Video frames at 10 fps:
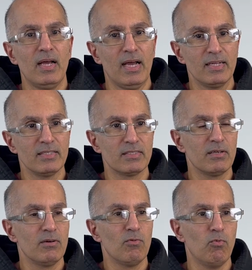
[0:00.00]
And
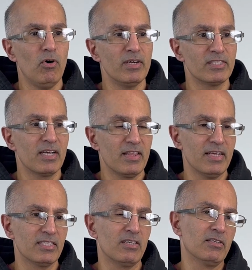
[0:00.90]
what is going to
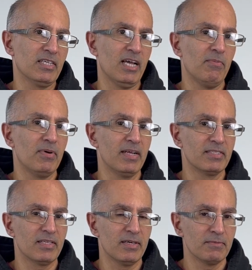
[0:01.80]
then start to happen
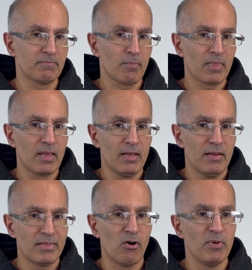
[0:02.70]
is that
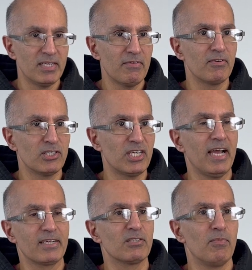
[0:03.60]
there'll be different
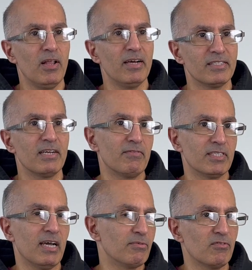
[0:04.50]
checks applied to different
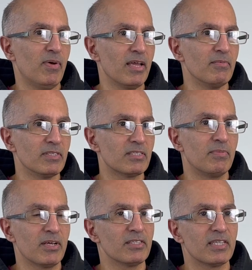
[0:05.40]
types of payments,
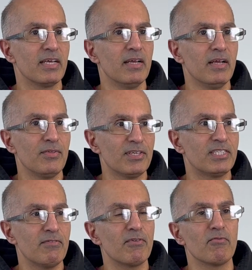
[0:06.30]
because there's
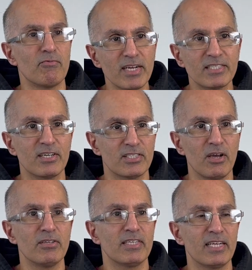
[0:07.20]
different risk
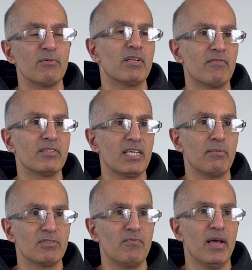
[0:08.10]
associated with different
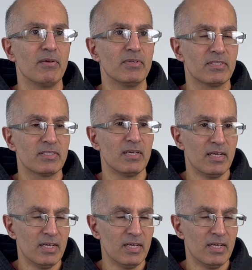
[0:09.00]
types of payments.